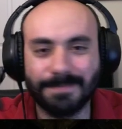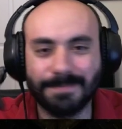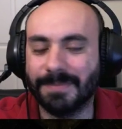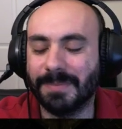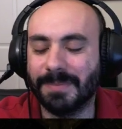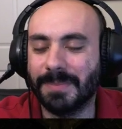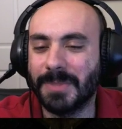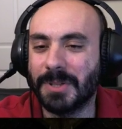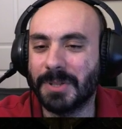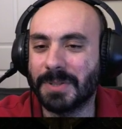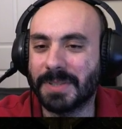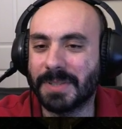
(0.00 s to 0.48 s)

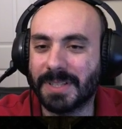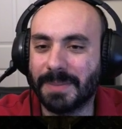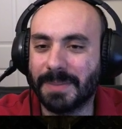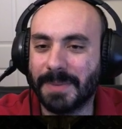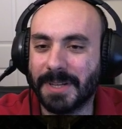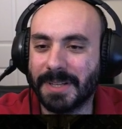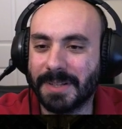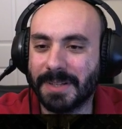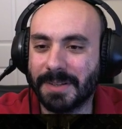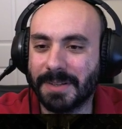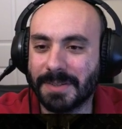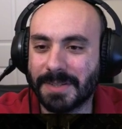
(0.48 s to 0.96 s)
Music to
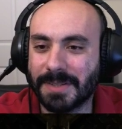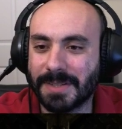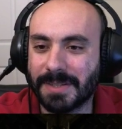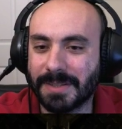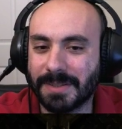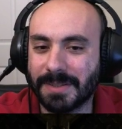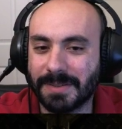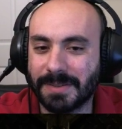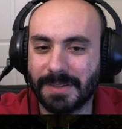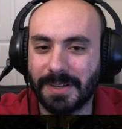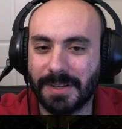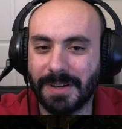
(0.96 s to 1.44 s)
my ears.
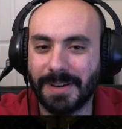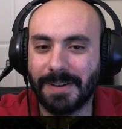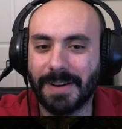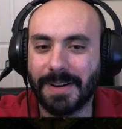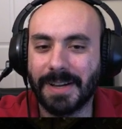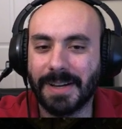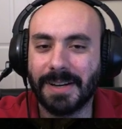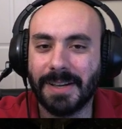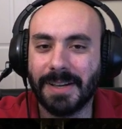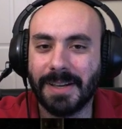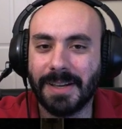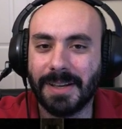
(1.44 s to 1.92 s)

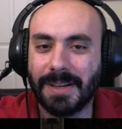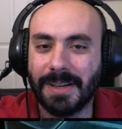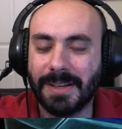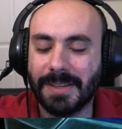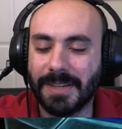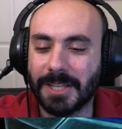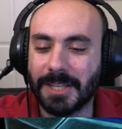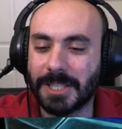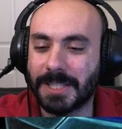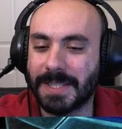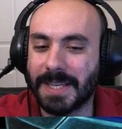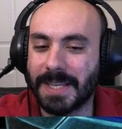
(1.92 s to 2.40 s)
Alright,
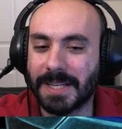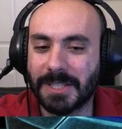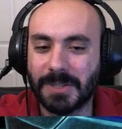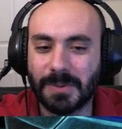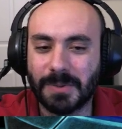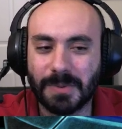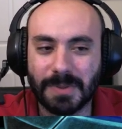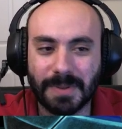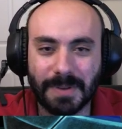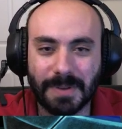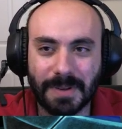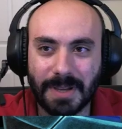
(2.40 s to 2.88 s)
this
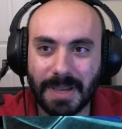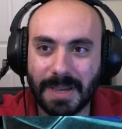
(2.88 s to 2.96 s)
next